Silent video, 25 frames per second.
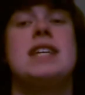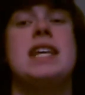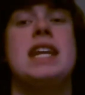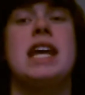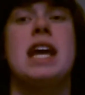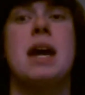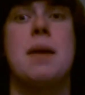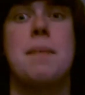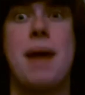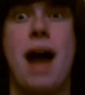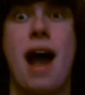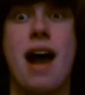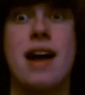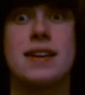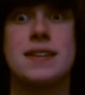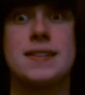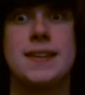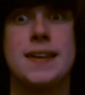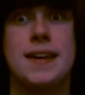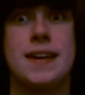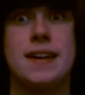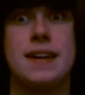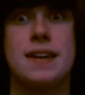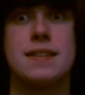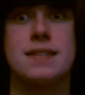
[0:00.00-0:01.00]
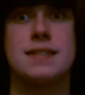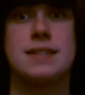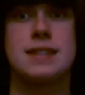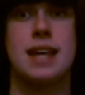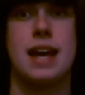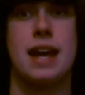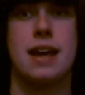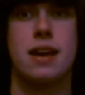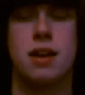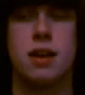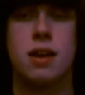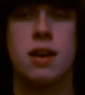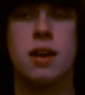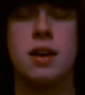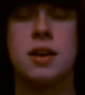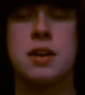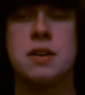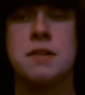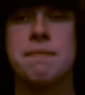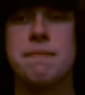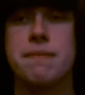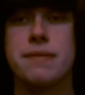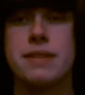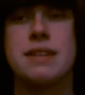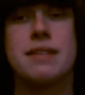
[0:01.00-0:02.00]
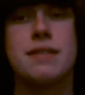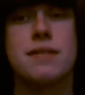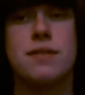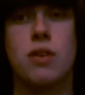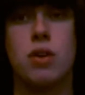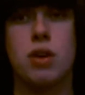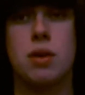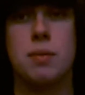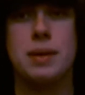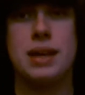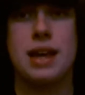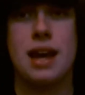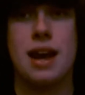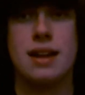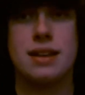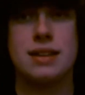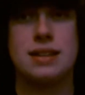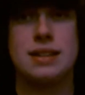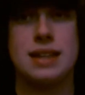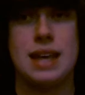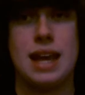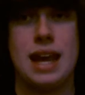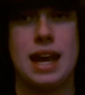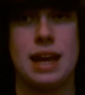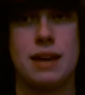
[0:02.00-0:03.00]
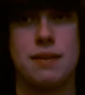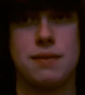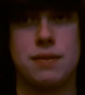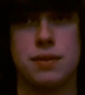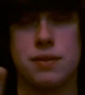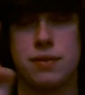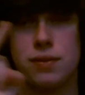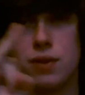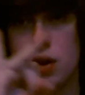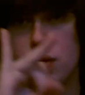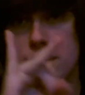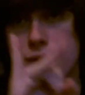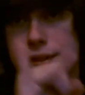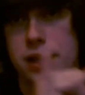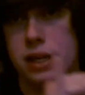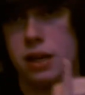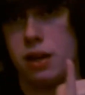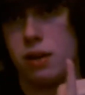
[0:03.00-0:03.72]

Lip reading: CD unboxings, like for Beyonce and for Frozen.